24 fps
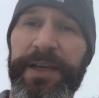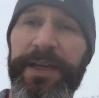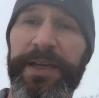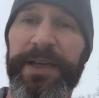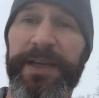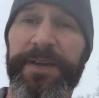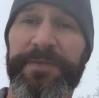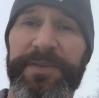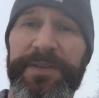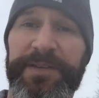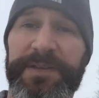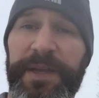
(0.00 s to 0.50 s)

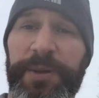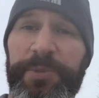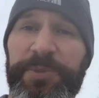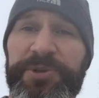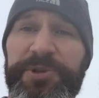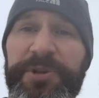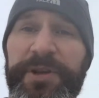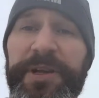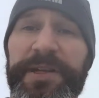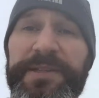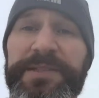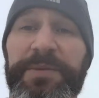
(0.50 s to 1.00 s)
if the
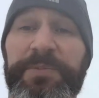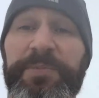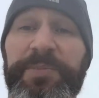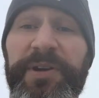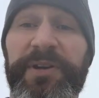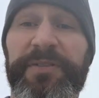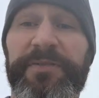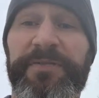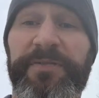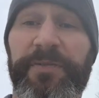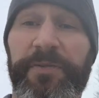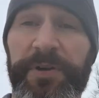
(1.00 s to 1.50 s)
temperature gets
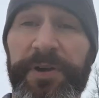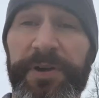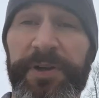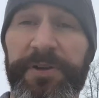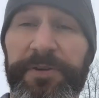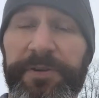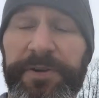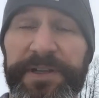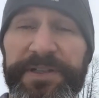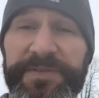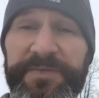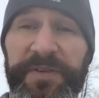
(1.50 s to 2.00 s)
above 40
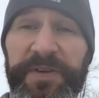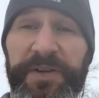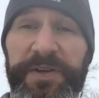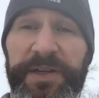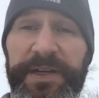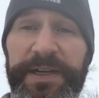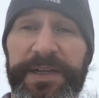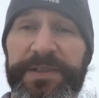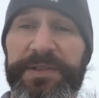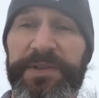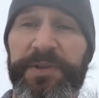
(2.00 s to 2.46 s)
degrees Fahrenheit.